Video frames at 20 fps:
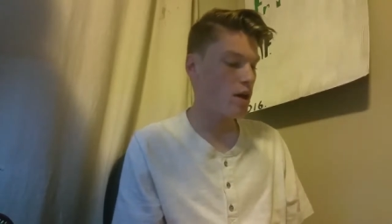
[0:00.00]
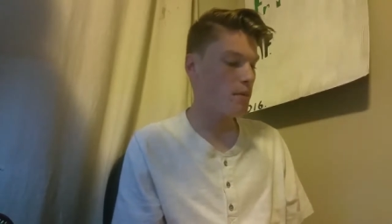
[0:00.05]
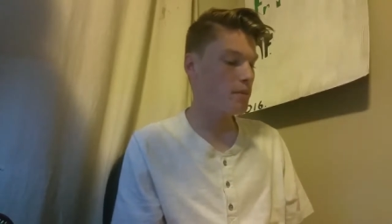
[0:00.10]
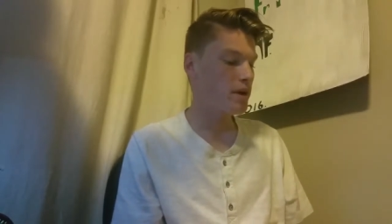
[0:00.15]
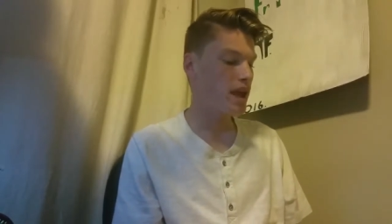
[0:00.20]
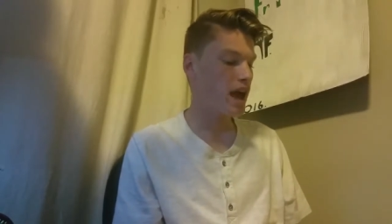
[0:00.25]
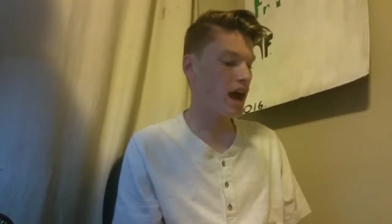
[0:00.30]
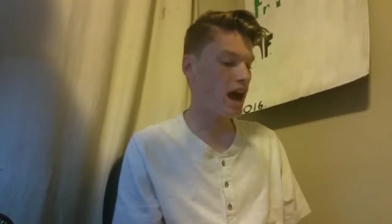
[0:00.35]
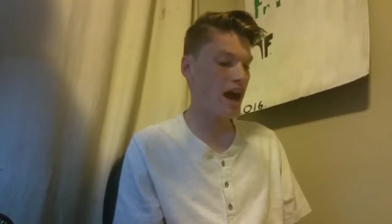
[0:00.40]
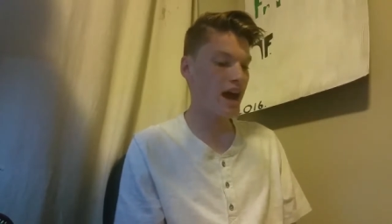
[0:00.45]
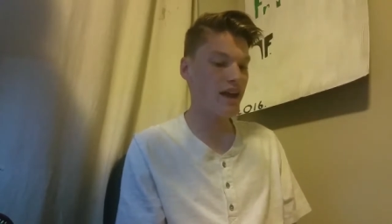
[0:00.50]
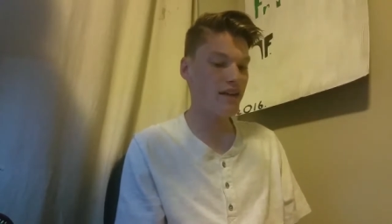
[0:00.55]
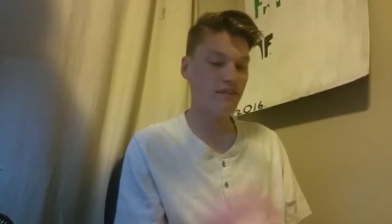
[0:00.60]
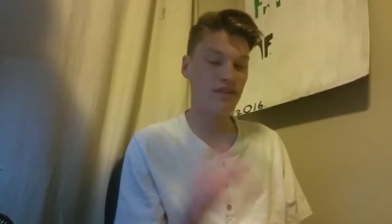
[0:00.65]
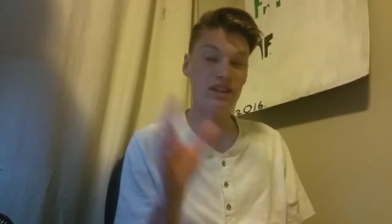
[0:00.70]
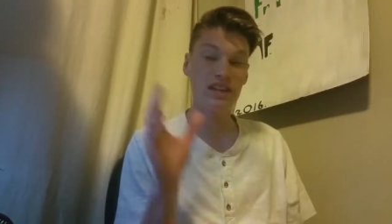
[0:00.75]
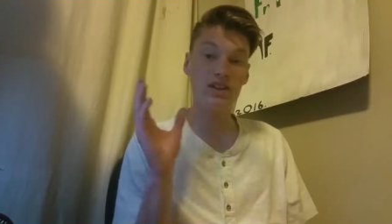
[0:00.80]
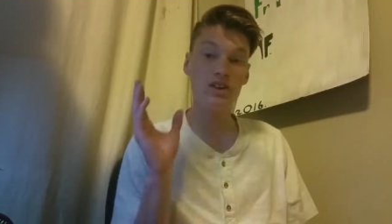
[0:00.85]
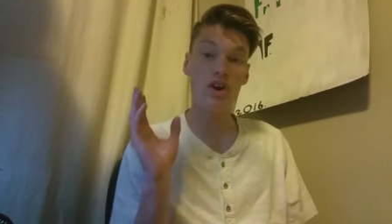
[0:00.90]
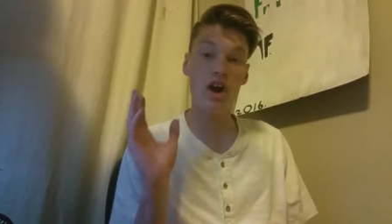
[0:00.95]
But yeah, I have
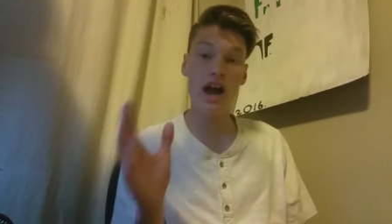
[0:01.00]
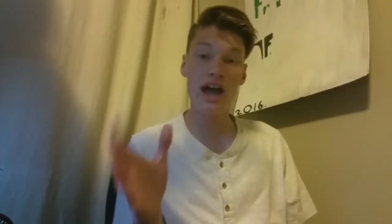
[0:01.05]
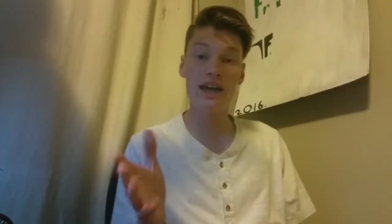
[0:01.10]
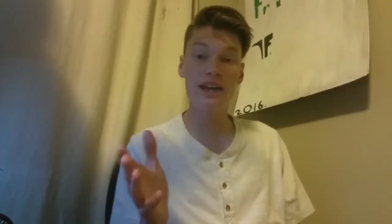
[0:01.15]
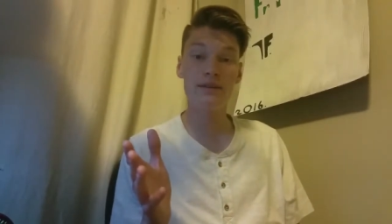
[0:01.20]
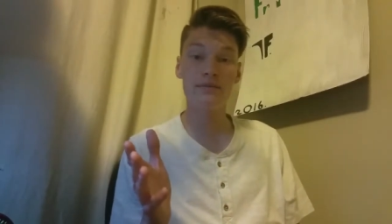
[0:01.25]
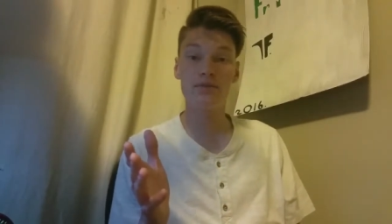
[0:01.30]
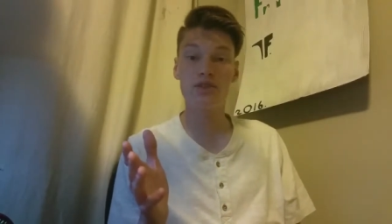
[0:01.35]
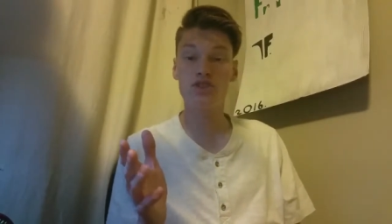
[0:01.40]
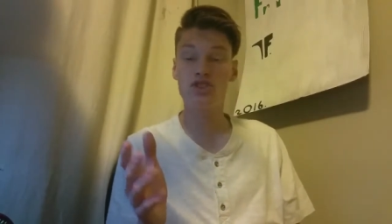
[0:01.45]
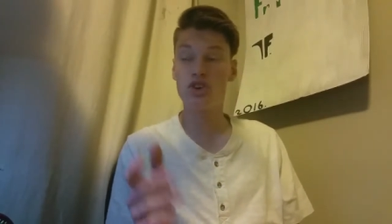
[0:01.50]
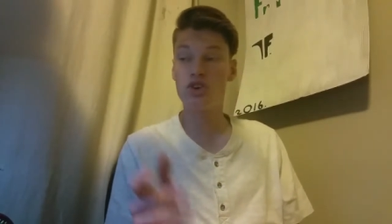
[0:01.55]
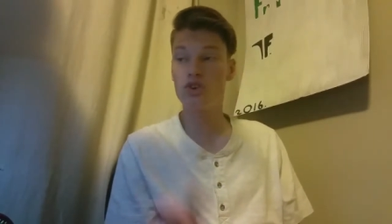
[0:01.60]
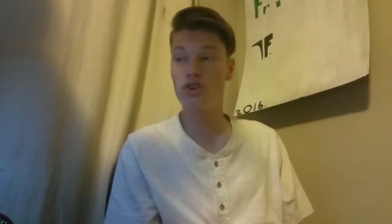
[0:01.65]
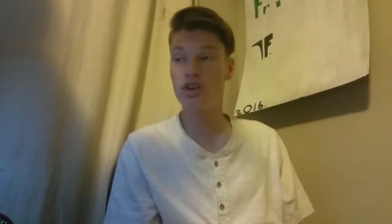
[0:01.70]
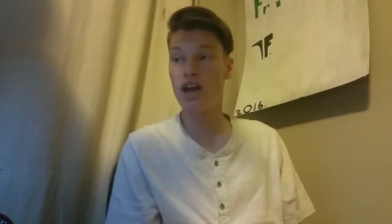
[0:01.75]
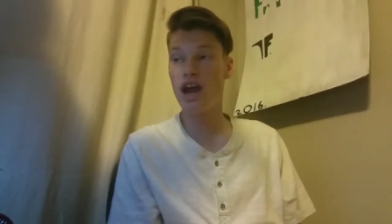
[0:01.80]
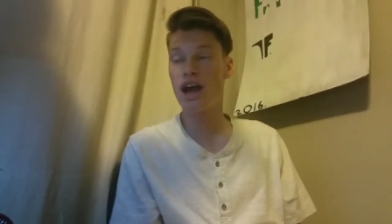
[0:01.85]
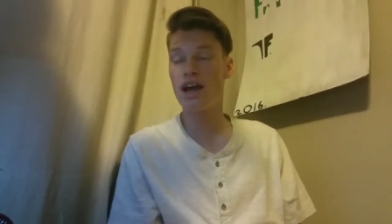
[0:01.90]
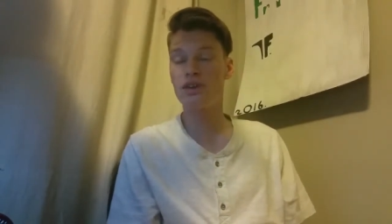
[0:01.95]
a little item to show
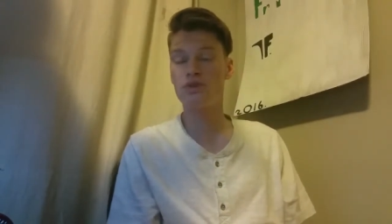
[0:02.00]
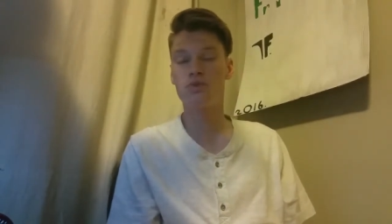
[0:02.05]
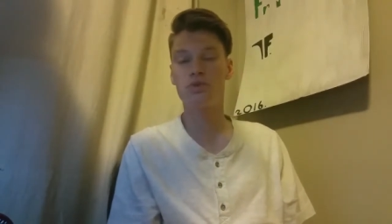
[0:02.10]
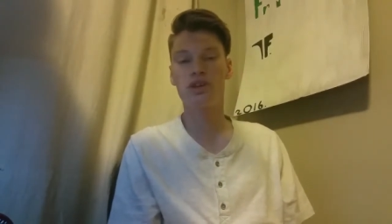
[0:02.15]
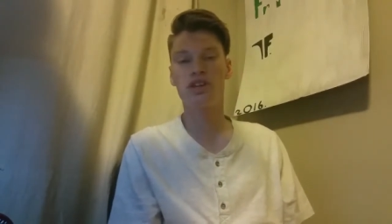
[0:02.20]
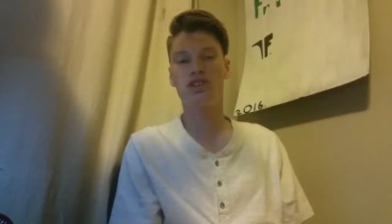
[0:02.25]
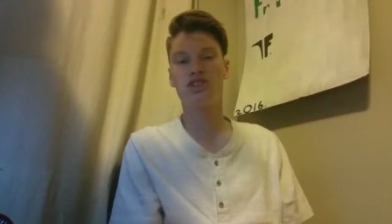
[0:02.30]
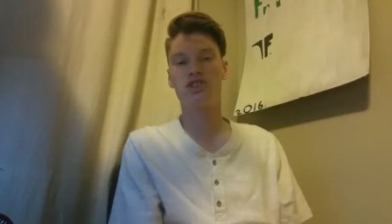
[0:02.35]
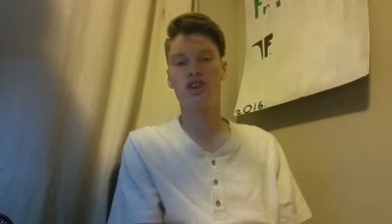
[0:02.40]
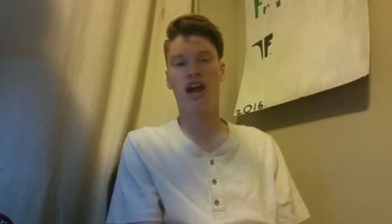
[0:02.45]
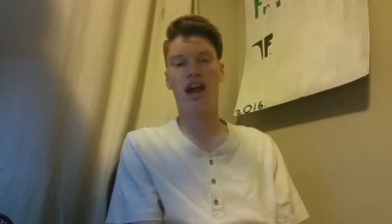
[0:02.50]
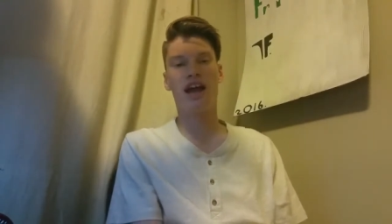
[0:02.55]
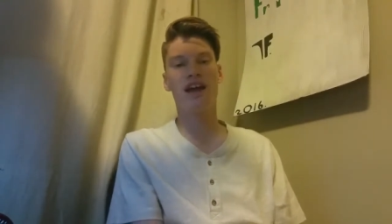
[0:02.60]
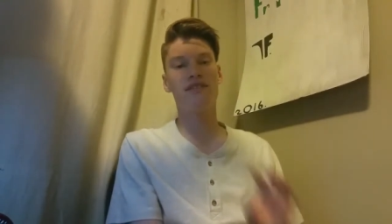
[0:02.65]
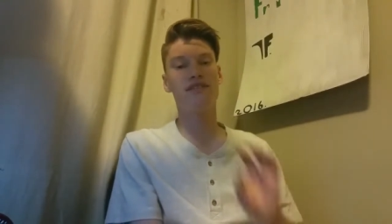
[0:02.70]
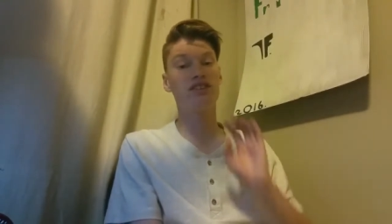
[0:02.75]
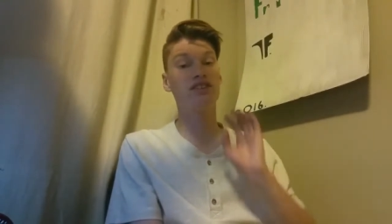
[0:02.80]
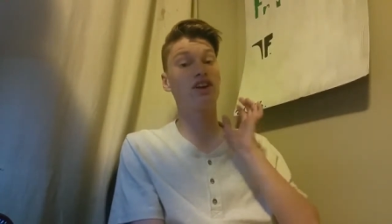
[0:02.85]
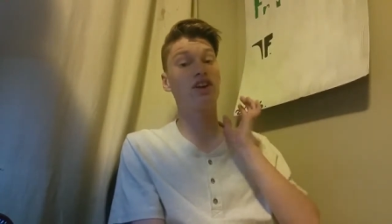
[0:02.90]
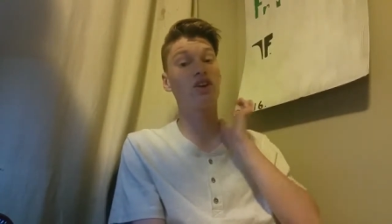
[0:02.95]
you guys, which I
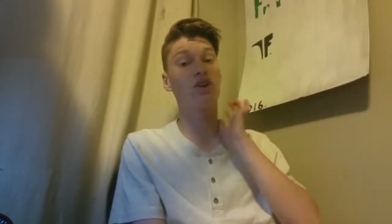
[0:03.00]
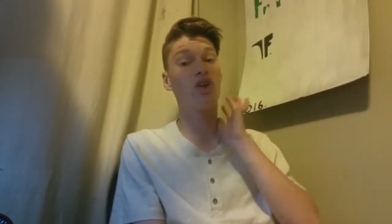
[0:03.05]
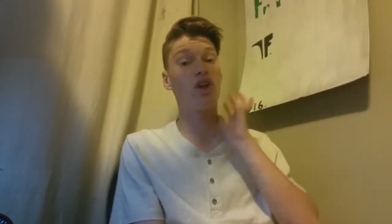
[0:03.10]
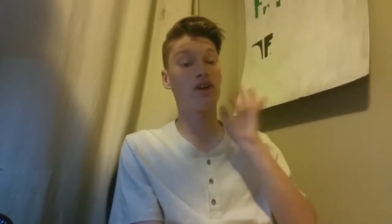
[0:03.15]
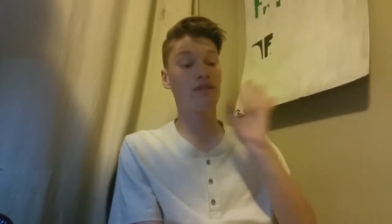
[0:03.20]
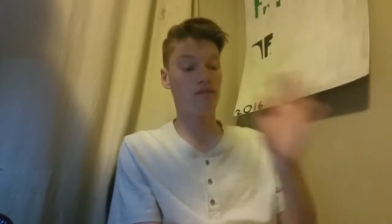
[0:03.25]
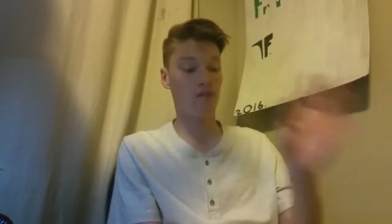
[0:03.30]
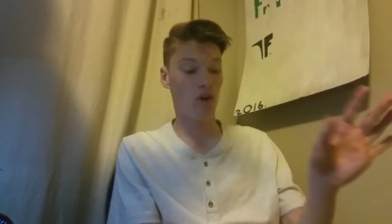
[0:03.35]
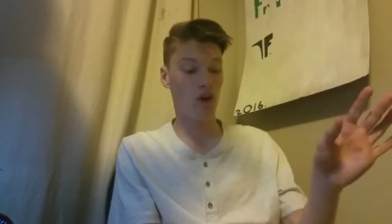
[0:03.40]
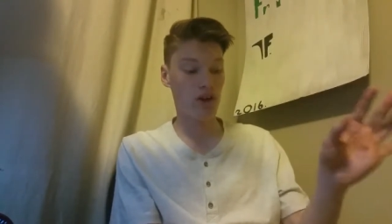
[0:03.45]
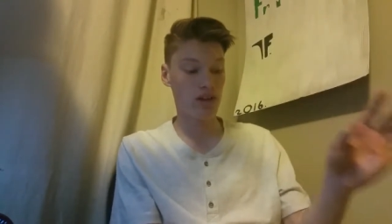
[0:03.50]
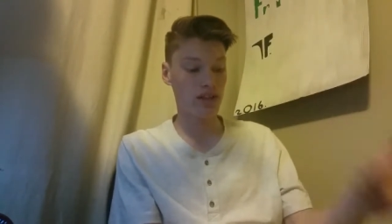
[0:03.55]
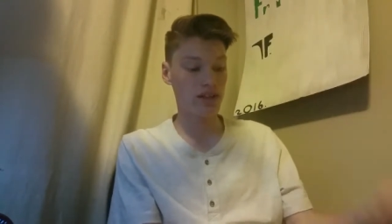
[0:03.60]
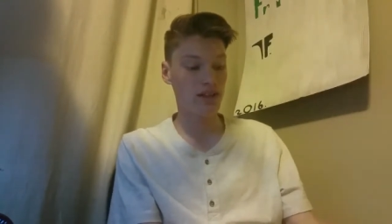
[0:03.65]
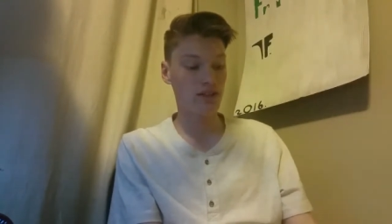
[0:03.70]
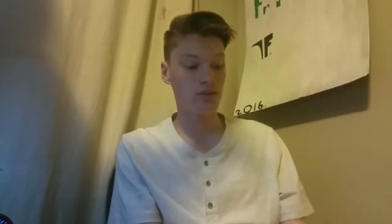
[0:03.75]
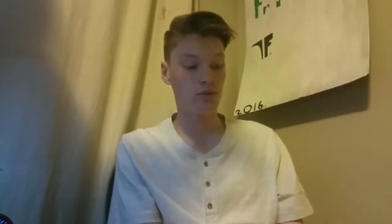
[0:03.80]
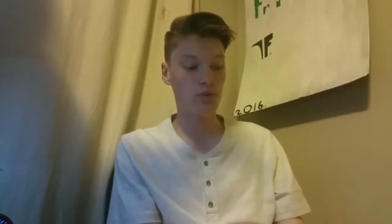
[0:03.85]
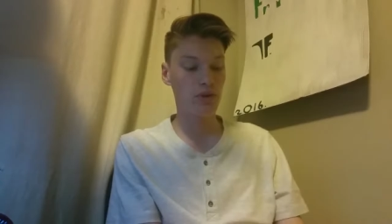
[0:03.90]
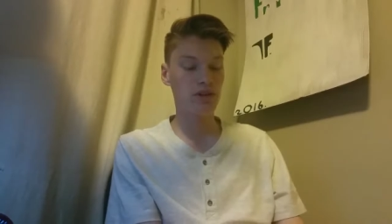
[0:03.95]
haven't done a lot of
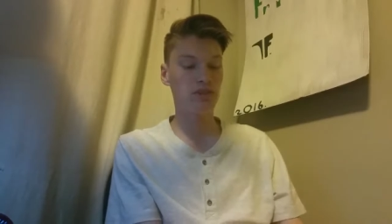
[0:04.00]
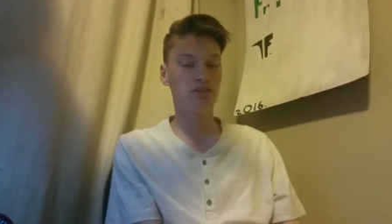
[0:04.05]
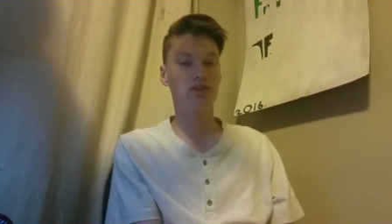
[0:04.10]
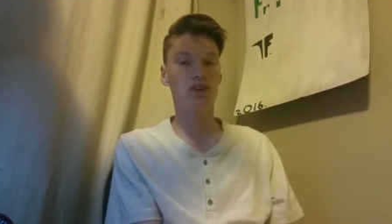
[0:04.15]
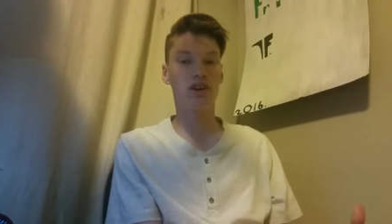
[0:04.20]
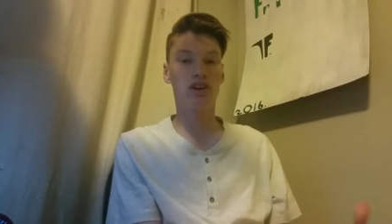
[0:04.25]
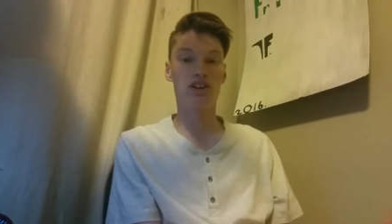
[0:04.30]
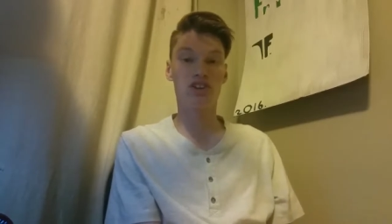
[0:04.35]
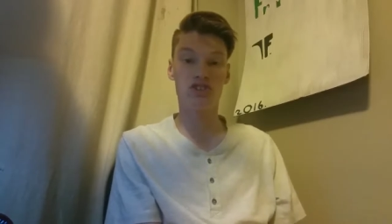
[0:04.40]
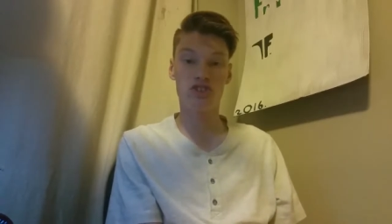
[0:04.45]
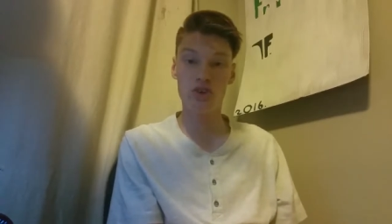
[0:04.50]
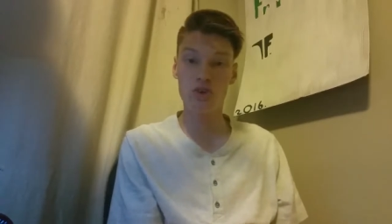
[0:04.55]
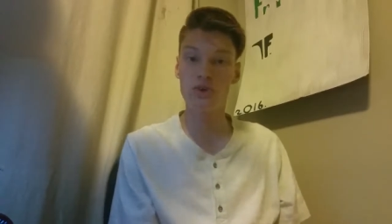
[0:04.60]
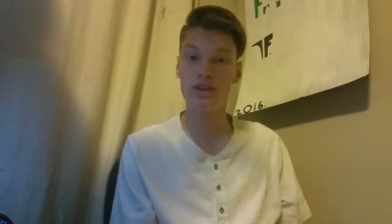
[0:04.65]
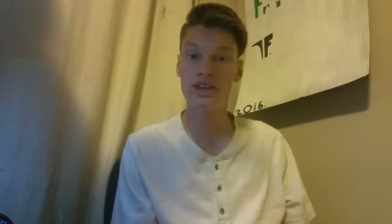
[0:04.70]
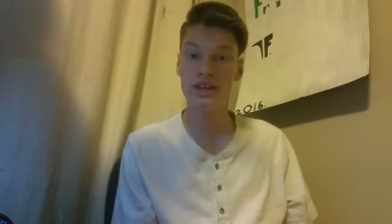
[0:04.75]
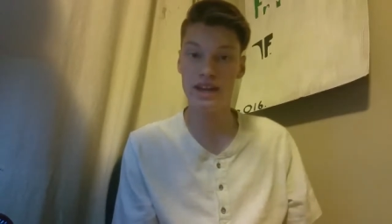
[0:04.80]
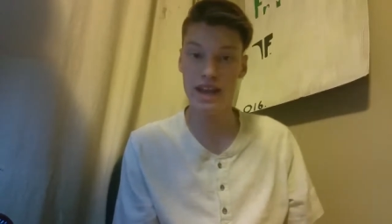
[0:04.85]
vlogging this week, so I'm going to show you